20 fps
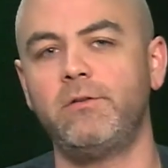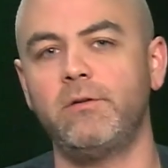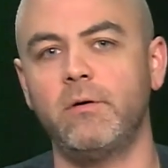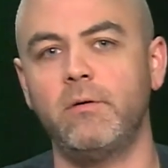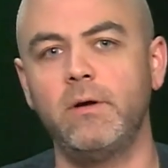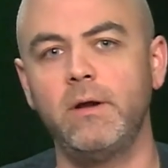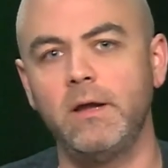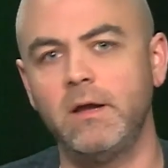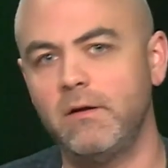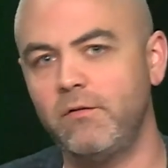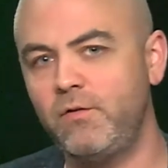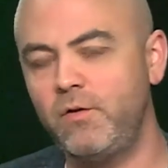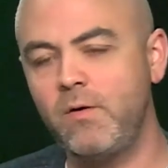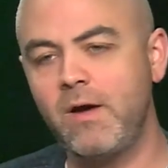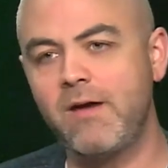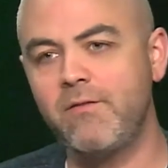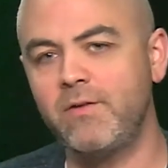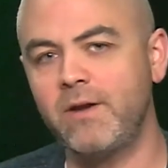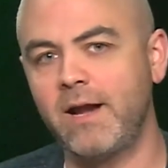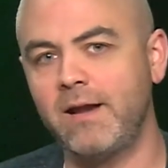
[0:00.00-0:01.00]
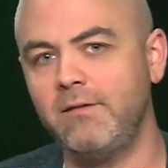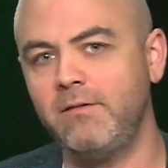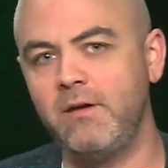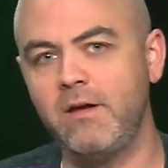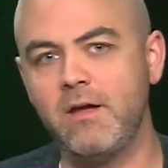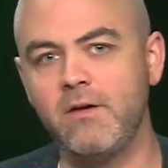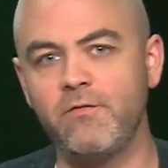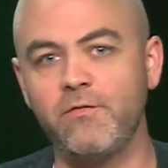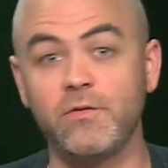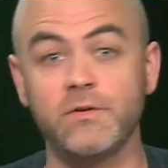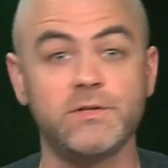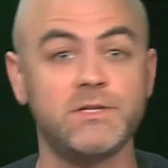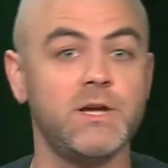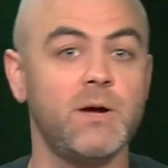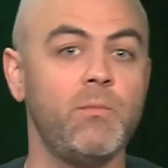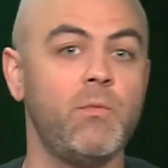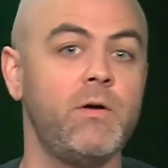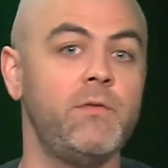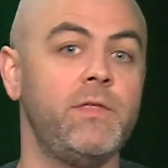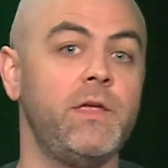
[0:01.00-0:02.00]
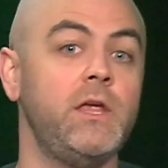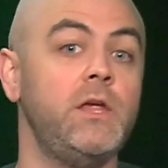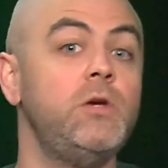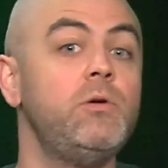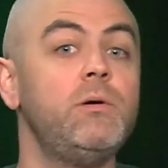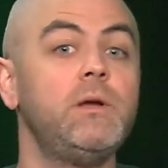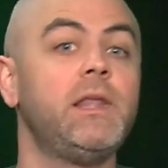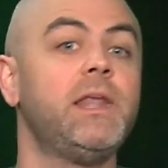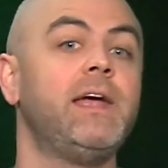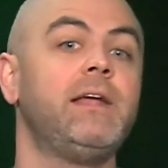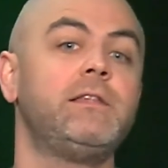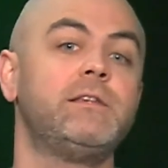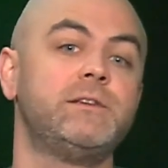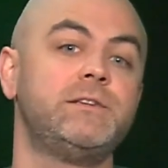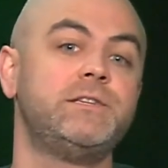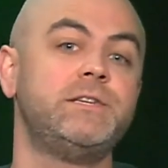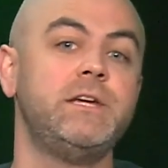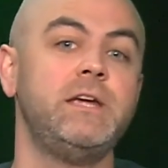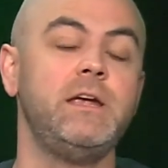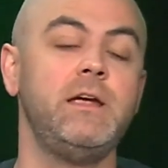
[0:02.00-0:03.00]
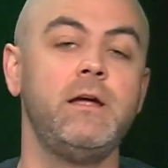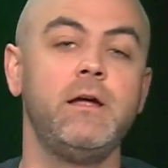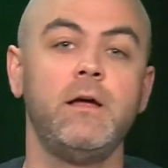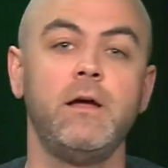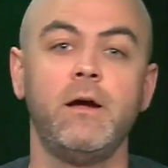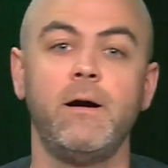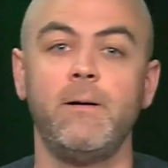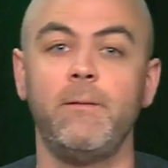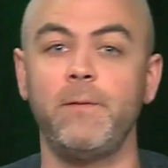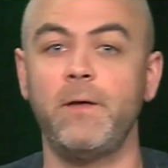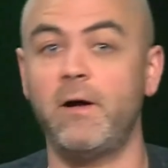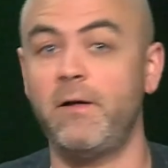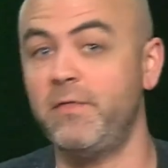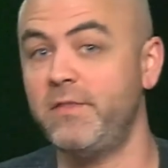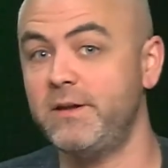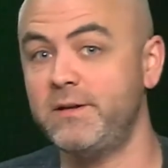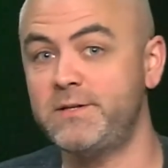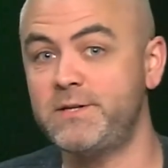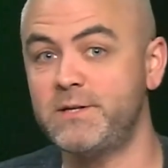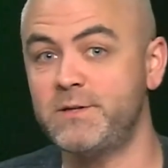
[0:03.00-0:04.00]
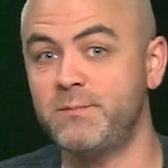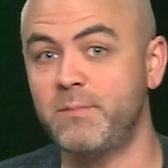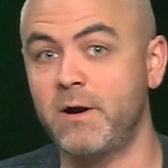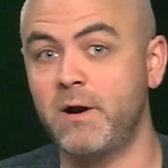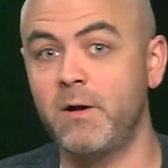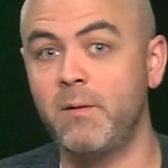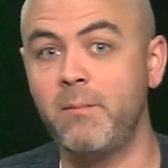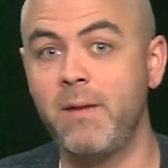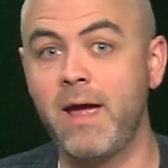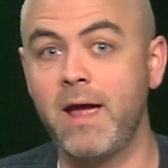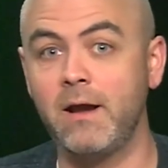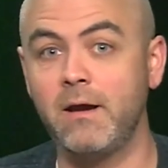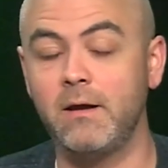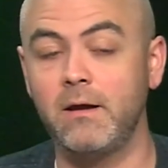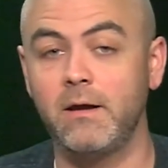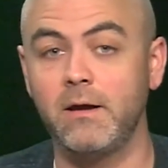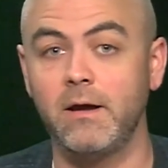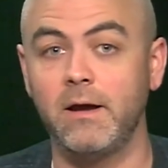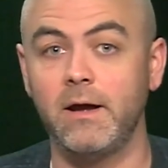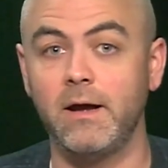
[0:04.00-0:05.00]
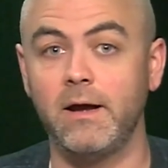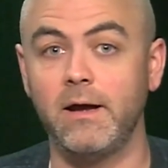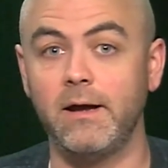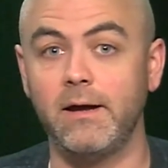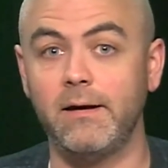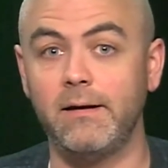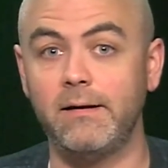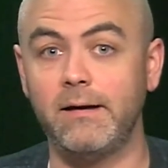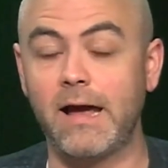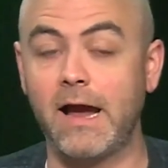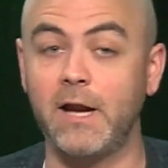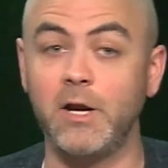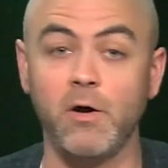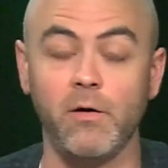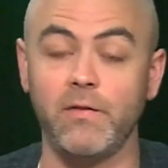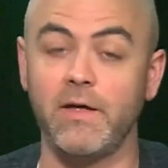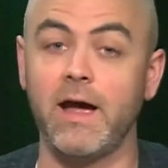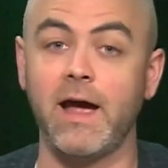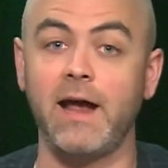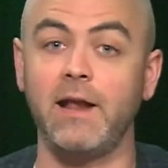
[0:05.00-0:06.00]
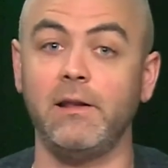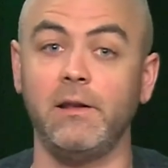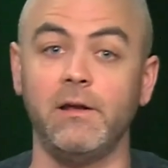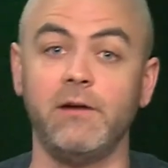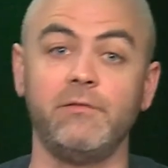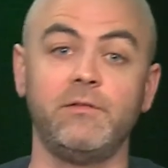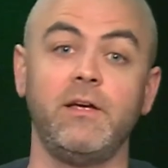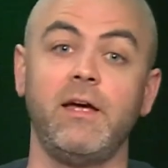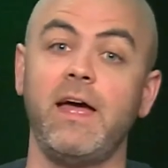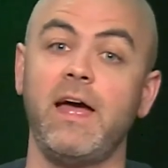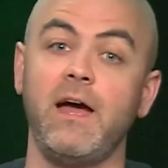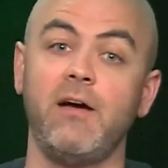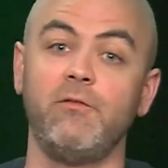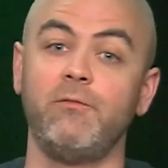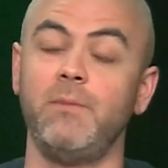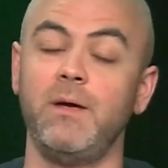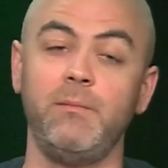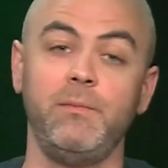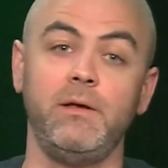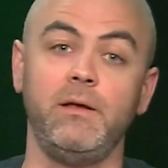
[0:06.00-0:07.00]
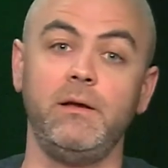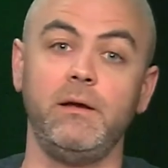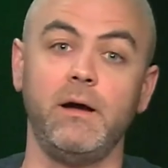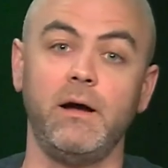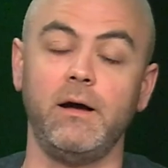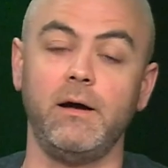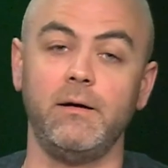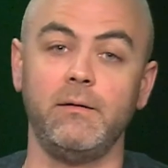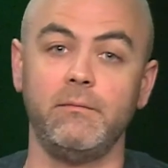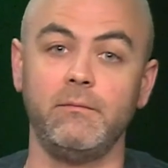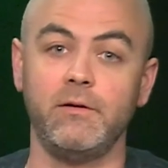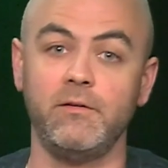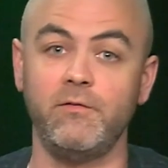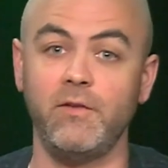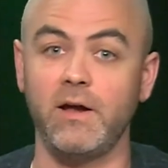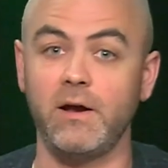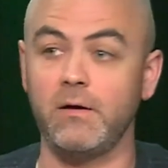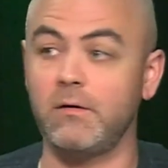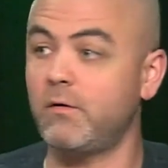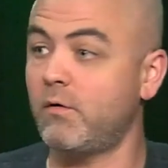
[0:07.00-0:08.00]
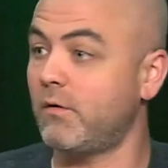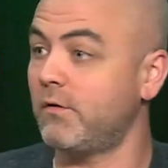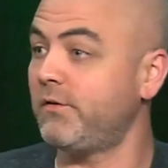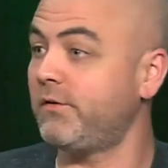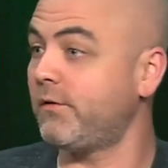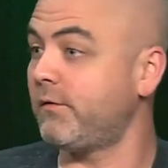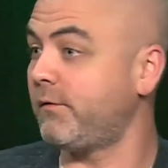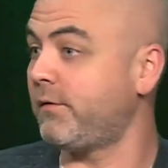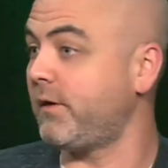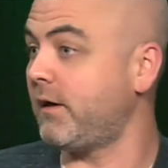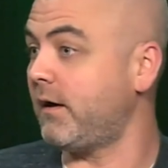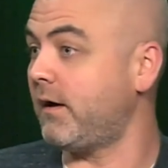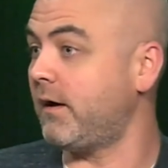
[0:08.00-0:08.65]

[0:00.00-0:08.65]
So if you have an idea for someone that you would like to see on This is Merrimack, I know that I'd love to have maybe Yvette Corser,